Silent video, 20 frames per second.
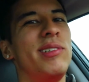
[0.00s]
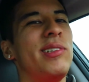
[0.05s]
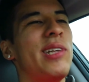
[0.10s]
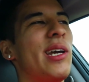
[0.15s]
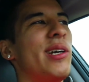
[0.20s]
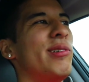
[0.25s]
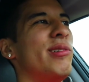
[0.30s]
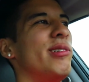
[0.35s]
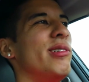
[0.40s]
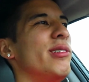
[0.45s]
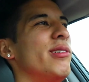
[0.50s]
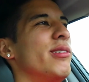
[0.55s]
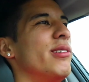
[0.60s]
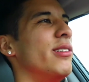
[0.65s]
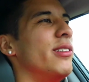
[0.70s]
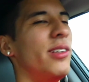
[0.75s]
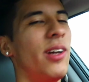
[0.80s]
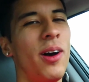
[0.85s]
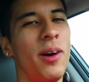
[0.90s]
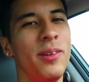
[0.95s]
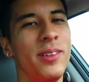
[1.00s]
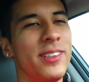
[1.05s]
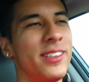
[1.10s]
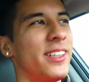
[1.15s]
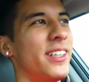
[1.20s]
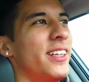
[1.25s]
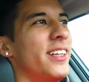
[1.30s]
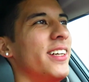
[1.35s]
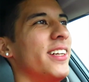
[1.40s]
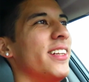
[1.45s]
Stacy. No, I'm
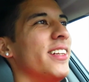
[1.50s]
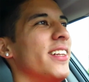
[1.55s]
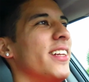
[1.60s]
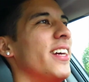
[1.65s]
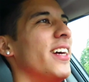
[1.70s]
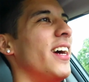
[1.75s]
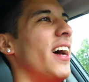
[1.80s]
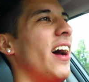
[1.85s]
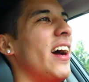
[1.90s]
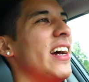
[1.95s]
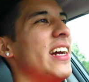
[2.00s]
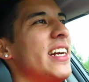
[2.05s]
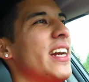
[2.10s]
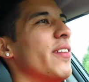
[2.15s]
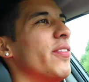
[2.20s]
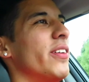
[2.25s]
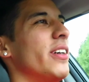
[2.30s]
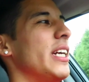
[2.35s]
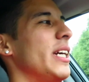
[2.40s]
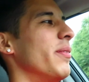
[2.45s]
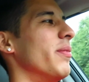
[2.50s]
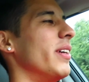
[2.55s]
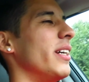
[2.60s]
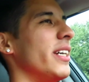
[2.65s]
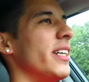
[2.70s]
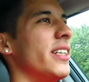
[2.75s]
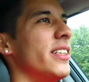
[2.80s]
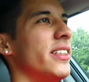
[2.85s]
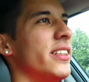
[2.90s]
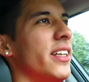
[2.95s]
just kidding. I never name my
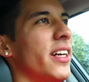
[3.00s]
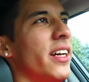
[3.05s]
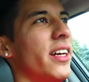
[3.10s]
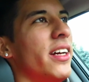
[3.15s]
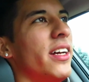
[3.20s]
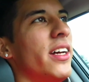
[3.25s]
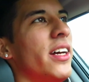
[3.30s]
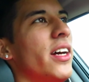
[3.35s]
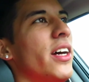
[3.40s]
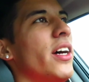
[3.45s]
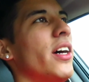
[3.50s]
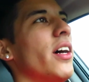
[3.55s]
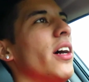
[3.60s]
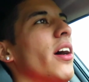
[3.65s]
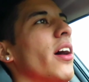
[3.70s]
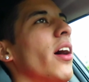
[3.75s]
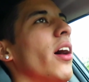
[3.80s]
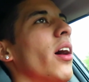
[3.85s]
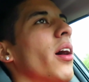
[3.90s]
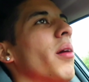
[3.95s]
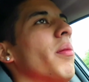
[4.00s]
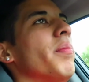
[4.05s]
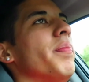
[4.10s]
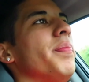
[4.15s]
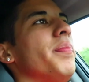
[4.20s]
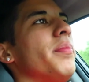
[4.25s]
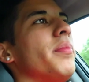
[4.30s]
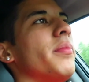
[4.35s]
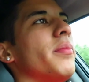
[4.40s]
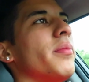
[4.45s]
kids that.
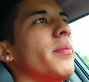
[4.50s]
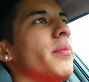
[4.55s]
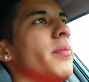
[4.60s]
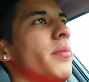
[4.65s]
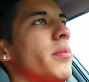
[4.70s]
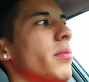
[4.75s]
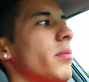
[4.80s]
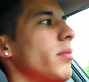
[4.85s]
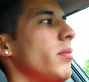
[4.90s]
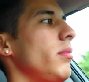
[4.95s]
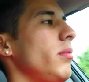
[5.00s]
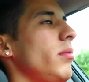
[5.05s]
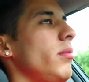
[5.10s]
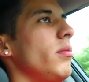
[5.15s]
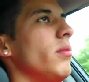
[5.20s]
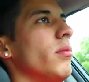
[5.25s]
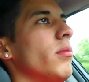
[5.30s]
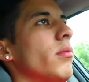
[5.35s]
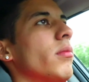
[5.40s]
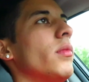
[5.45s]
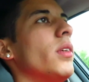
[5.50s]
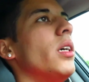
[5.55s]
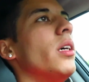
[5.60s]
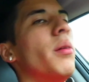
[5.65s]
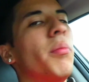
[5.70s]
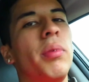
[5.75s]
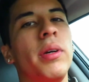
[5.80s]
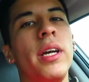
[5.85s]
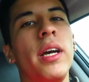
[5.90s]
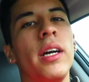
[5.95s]

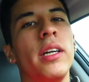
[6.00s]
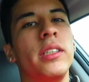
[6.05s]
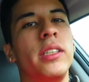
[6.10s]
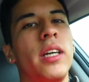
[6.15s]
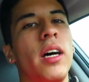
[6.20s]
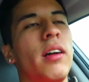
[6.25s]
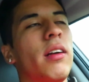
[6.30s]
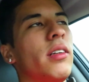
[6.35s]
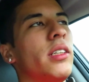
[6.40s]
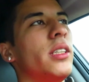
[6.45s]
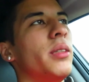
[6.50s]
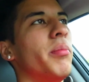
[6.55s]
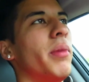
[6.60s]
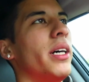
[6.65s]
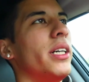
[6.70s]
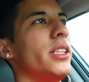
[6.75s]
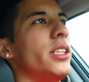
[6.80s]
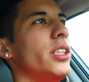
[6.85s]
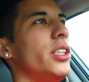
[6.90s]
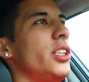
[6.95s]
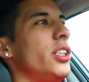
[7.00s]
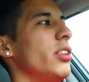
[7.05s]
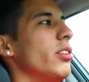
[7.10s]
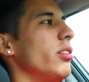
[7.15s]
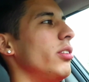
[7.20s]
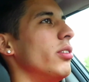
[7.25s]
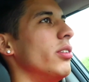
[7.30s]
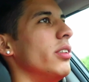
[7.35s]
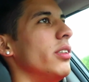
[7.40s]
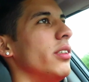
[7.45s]
Um, but yeah, shout out to my
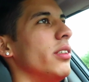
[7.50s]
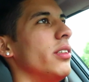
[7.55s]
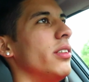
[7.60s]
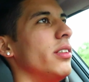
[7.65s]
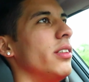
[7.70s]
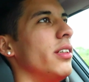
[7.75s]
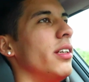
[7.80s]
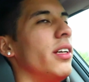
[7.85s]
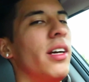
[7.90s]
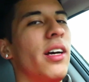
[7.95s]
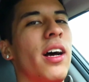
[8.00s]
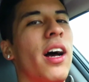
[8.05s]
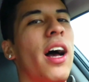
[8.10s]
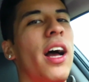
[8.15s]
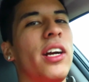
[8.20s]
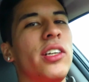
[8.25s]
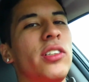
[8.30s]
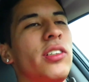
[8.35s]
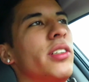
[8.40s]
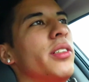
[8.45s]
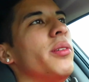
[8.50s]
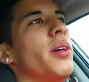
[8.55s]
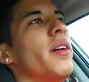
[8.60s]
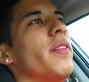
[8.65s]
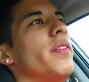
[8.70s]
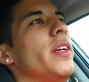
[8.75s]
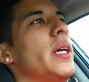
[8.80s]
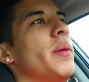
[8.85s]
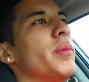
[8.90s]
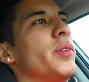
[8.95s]
children. I actually do
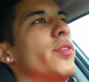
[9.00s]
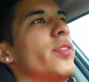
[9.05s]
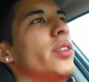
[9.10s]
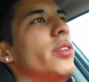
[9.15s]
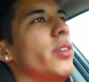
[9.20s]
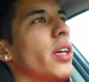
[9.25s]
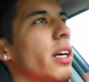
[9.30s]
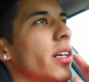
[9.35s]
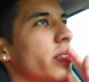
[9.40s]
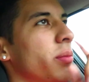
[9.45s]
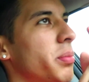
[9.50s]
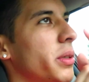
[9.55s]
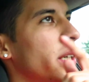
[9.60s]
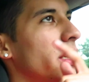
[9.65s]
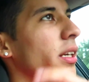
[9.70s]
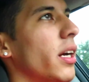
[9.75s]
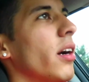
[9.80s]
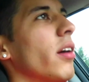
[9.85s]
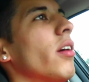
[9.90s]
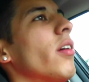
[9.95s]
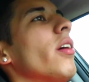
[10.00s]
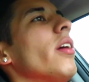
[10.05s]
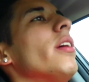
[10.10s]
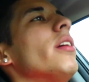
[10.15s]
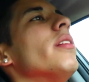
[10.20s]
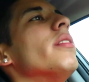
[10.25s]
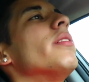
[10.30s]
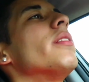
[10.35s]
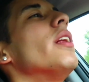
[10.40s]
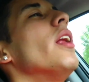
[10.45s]
have names for you guys picked out
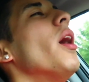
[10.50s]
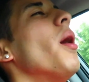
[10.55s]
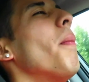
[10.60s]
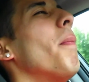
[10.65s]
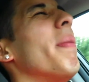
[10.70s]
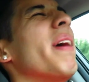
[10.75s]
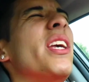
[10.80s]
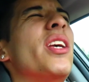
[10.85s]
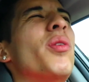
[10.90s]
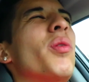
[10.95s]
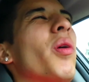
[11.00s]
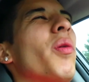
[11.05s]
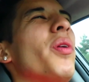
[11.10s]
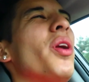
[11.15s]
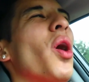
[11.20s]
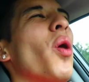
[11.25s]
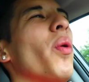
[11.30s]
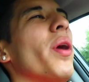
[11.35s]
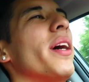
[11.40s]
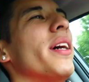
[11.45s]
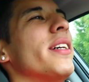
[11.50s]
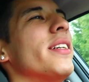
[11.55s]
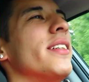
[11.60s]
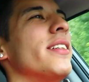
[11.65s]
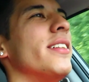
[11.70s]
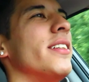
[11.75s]
already, but you don't know it.